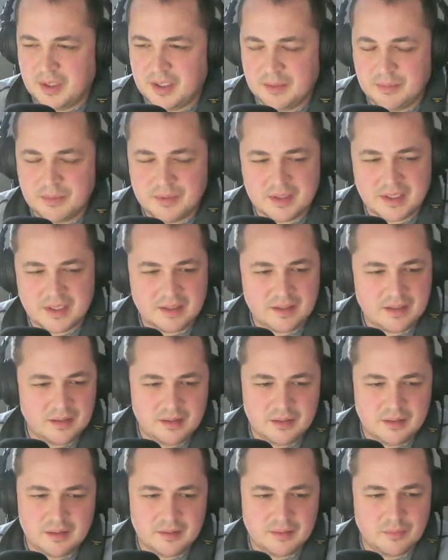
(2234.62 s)
was like
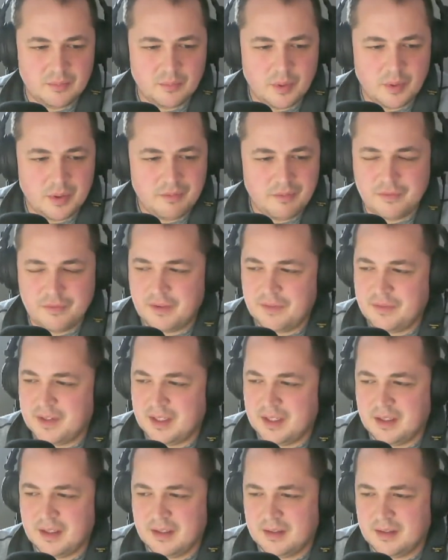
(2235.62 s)

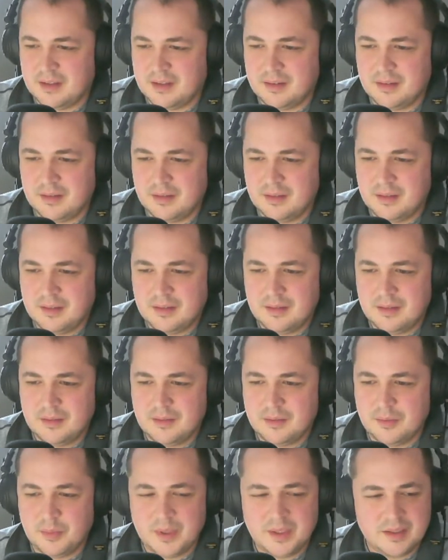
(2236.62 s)
150
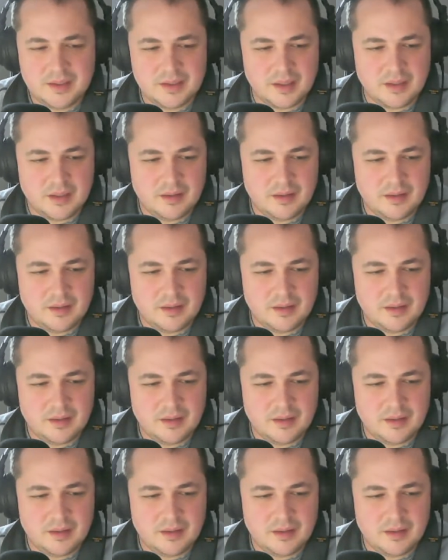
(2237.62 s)
2 weeks ago.